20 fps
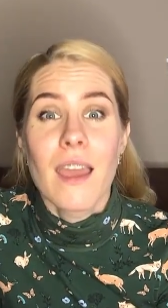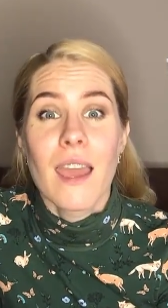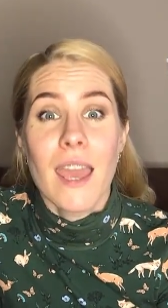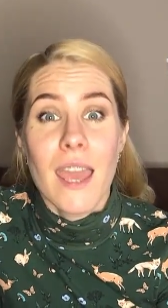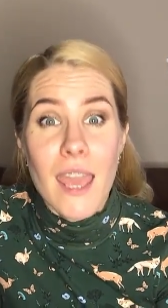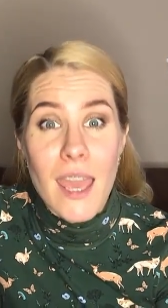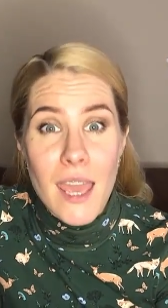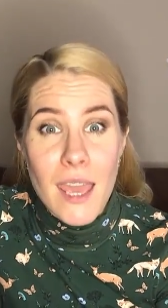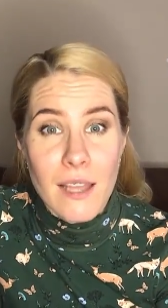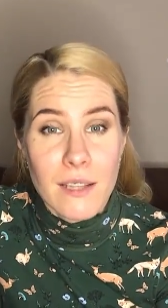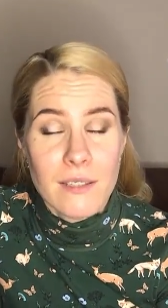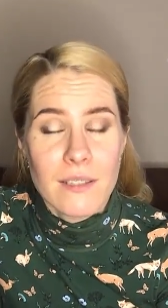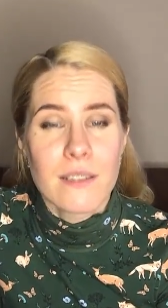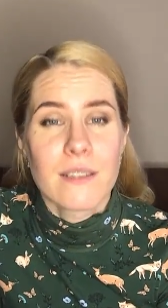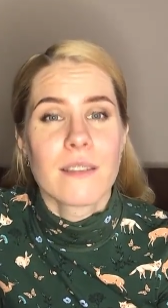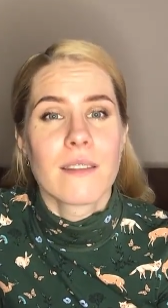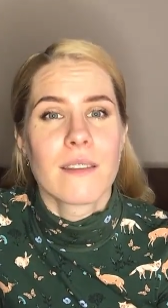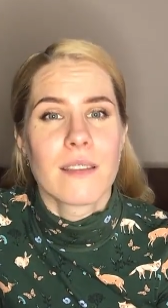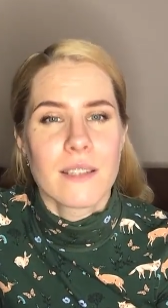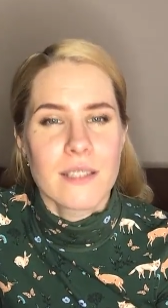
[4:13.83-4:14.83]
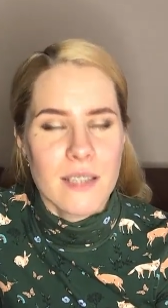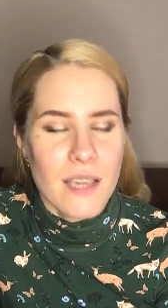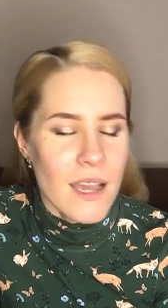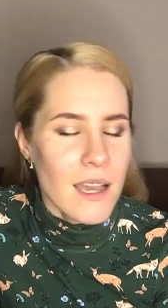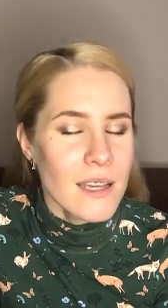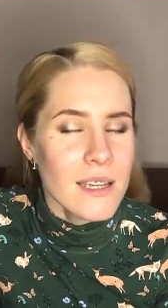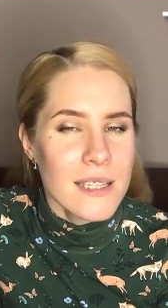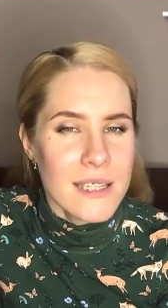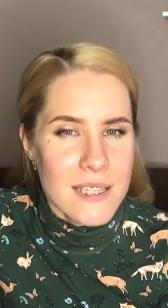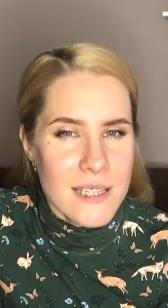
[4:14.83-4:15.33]
and the
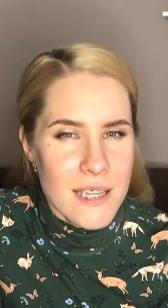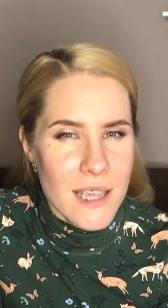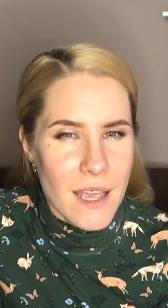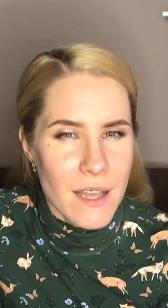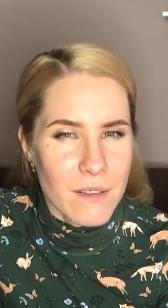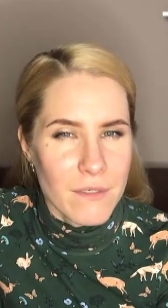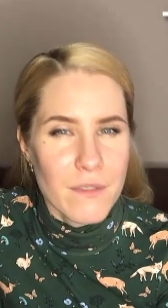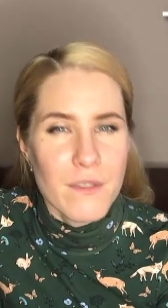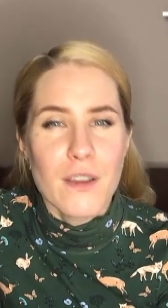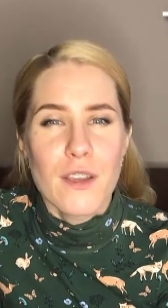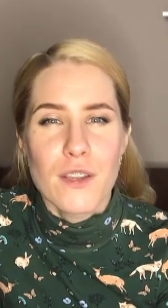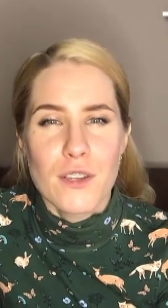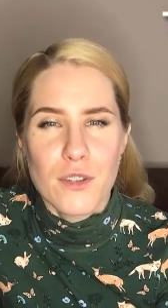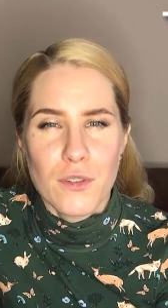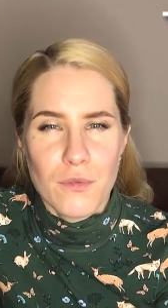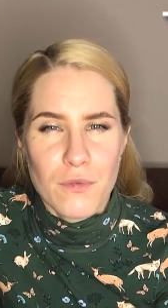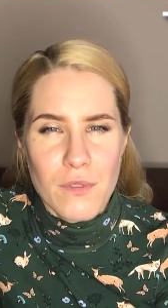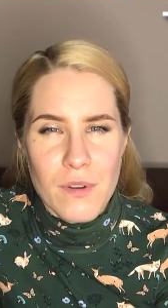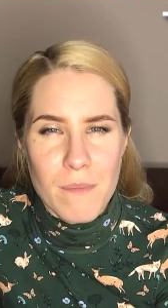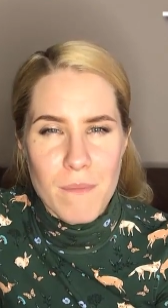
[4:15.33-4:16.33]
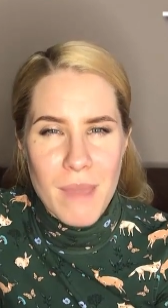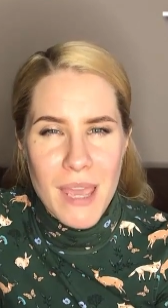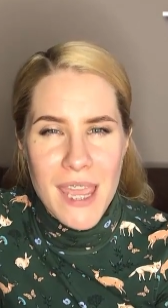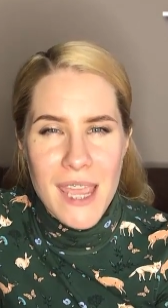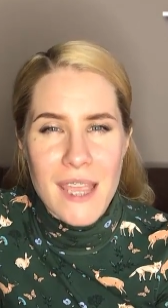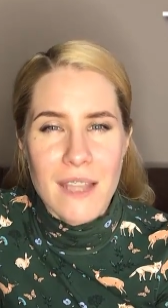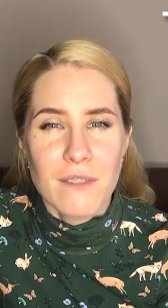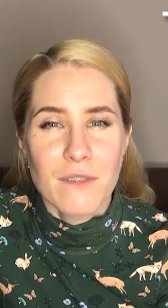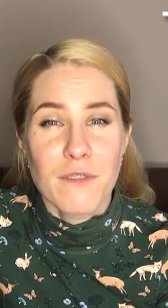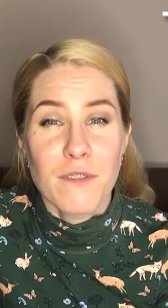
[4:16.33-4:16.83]
tongue itself should
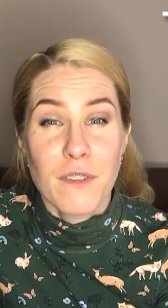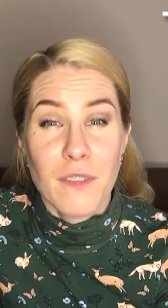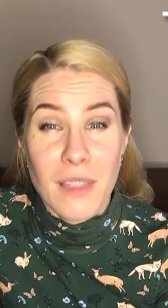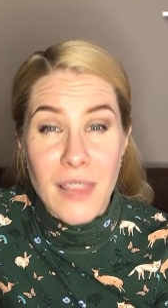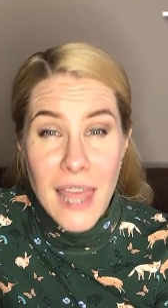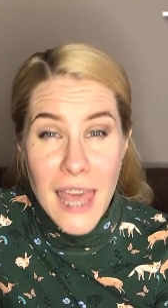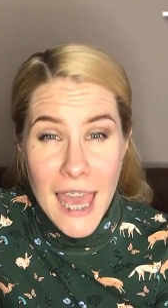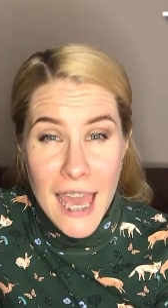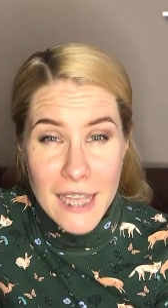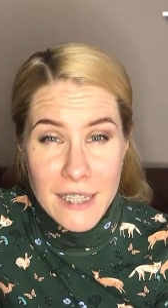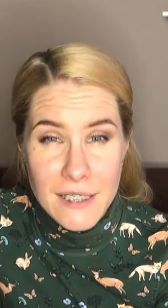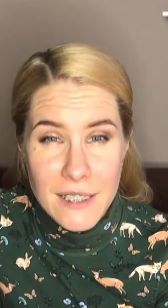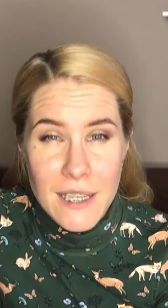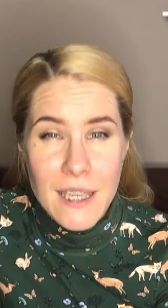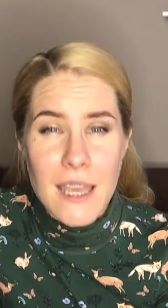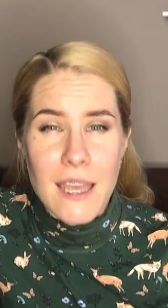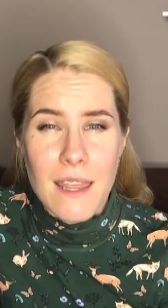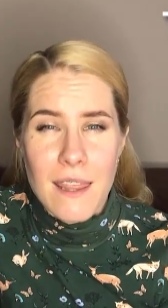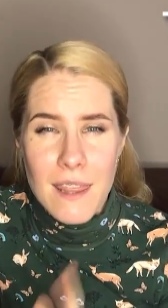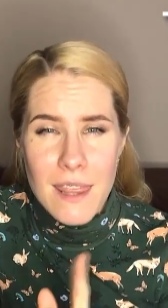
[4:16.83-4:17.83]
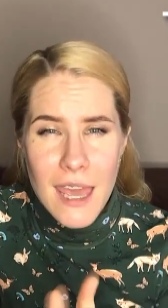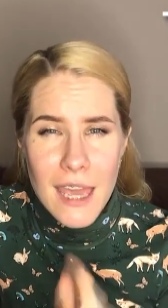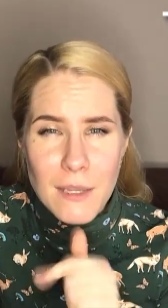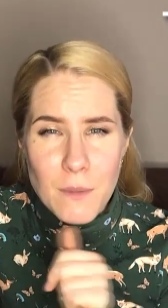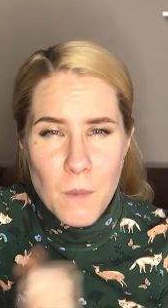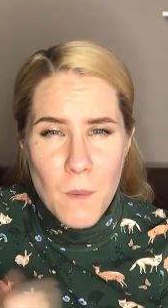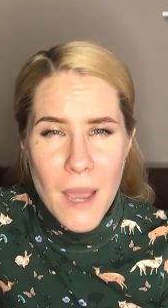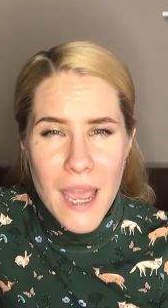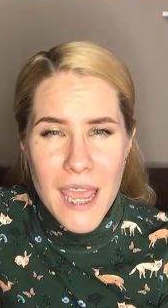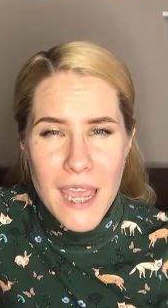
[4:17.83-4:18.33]
remain flat.
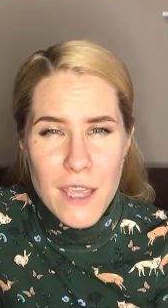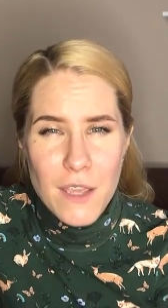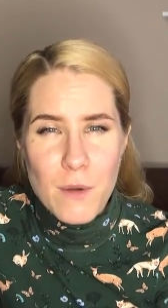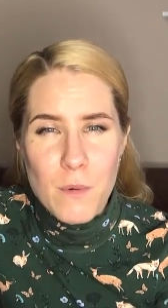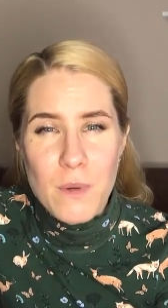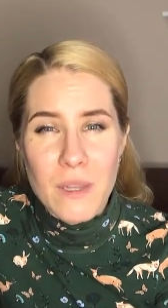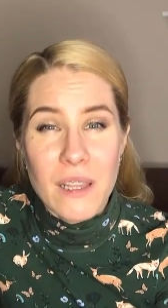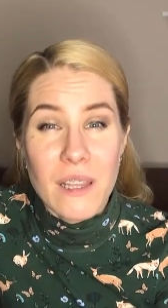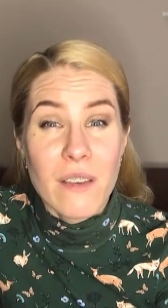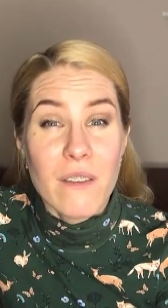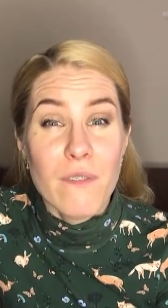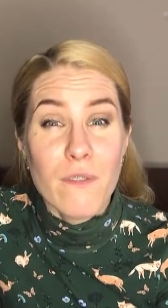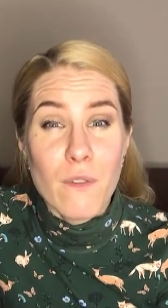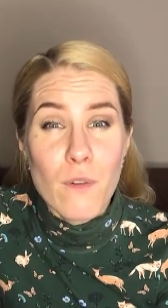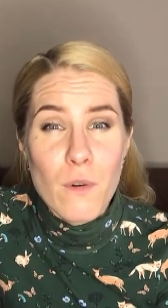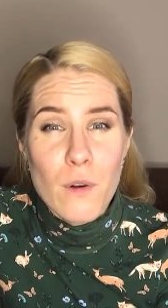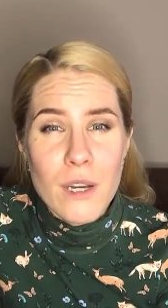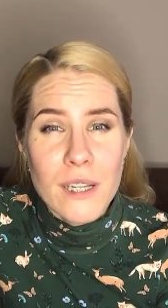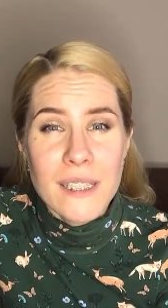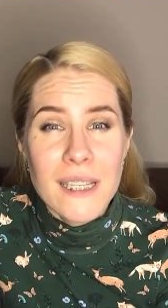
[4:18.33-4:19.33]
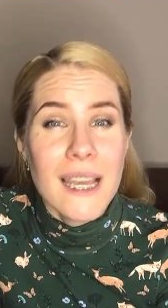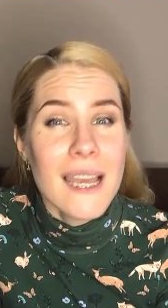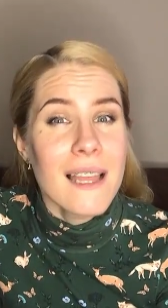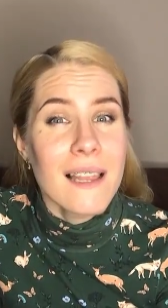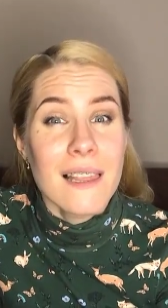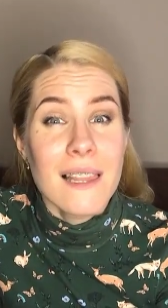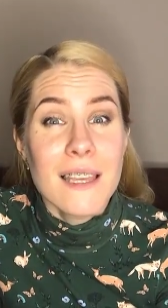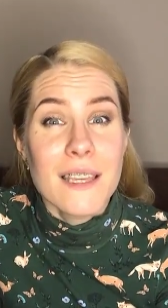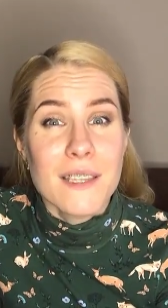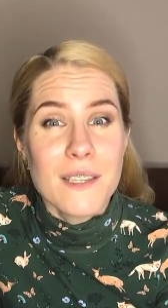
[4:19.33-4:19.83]
That way you will avoid a
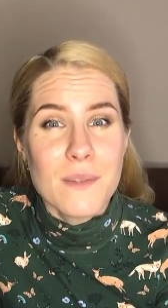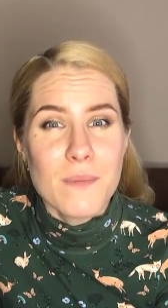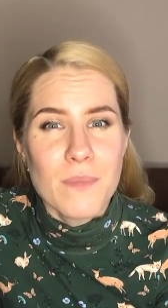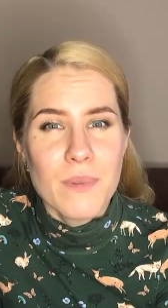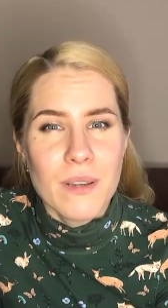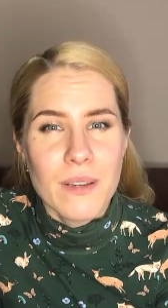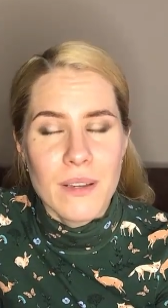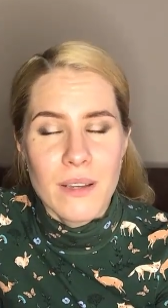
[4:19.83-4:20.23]
lisp.